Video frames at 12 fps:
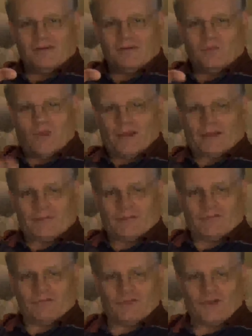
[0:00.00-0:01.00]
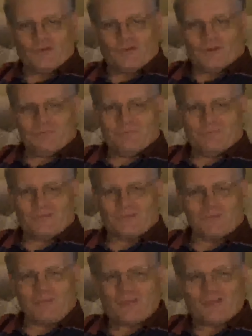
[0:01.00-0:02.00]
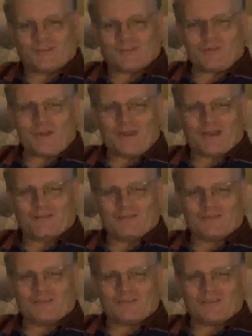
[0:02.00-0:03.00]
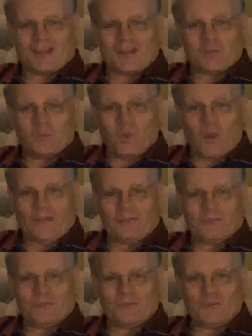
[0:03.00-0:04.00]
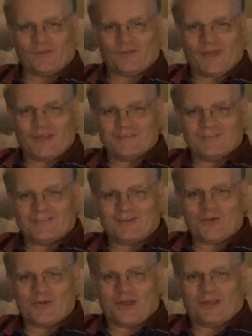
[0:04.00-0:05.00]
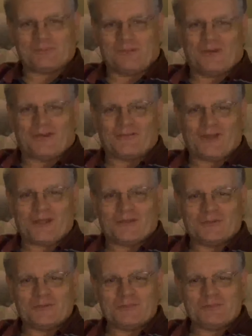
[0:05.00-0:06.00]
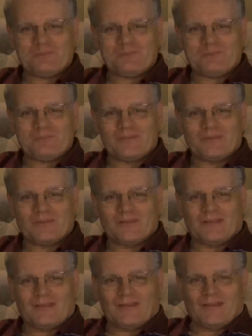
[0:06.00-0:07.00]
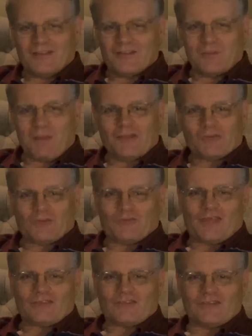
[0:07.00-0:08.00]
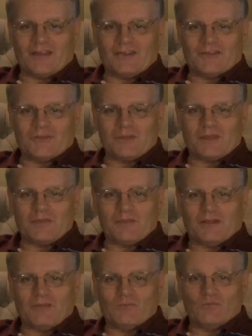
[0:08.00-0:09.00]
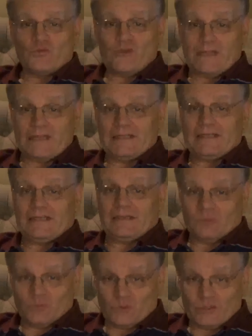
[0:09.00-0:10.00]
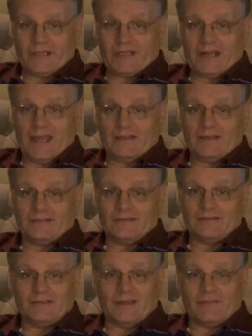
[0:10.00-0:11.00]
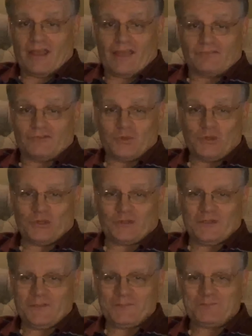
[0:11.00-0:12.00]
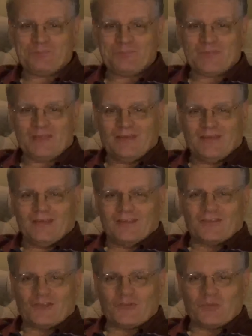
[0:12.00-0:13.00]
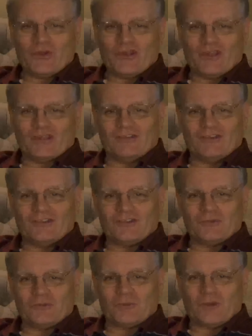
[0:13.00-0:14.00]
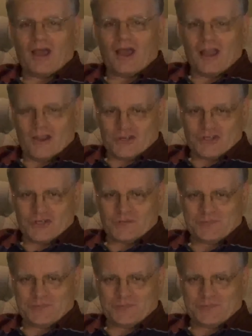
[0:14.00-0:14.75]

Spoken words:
White Cliffs of Dover. It's amazing the White Cliffs stayed white with all of that coal dust blowing around. The mines were fascinating to me, but I'm really, really glad I didn't ever have to work there. Those working conditions were harsh.